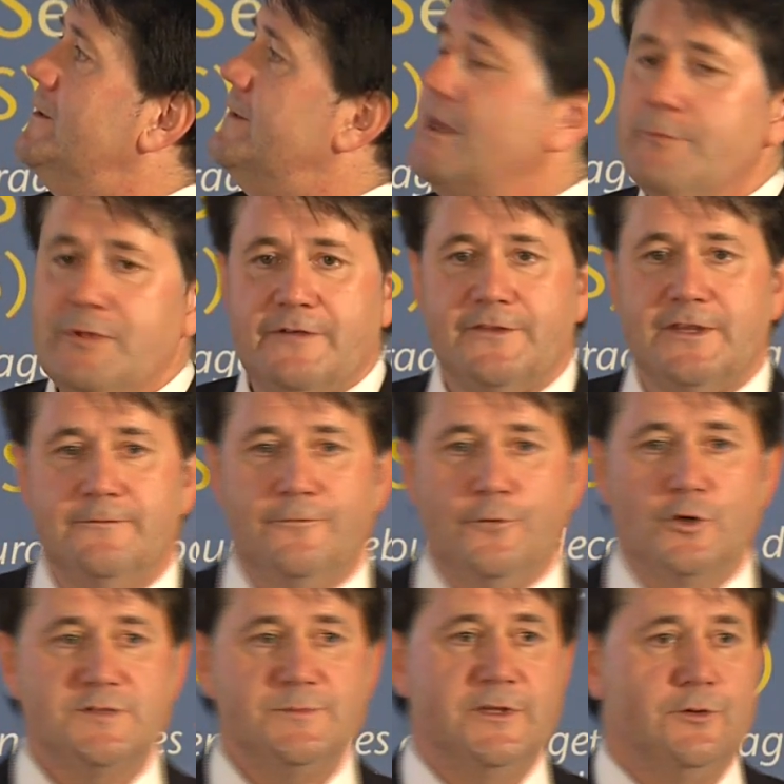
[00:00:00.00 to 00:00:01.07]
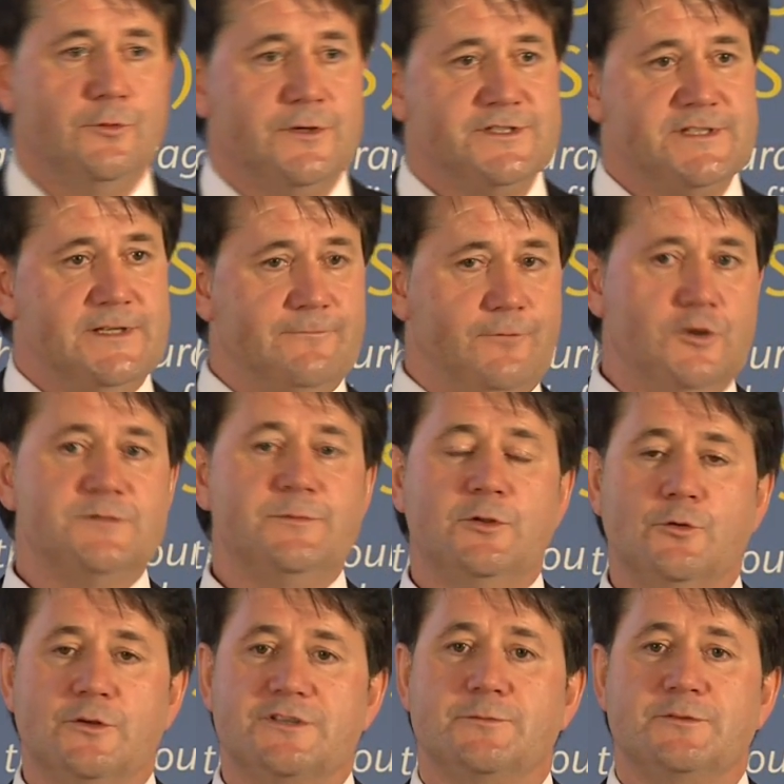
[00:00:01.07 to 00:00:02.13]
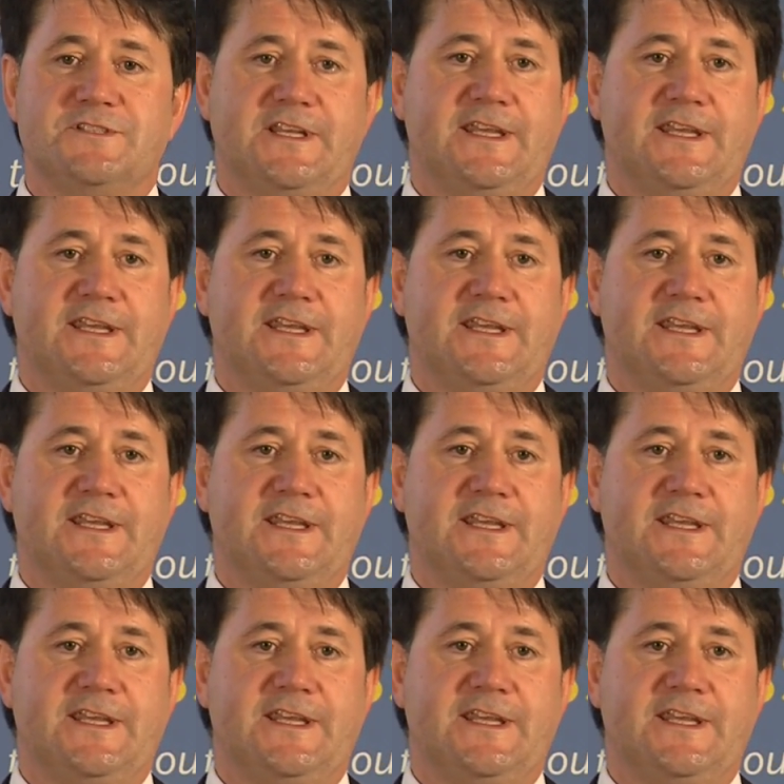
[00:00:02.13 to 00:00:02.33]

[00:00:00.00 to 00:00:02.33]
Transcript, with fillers: Then we have the enforcement notice. The enforcement notice was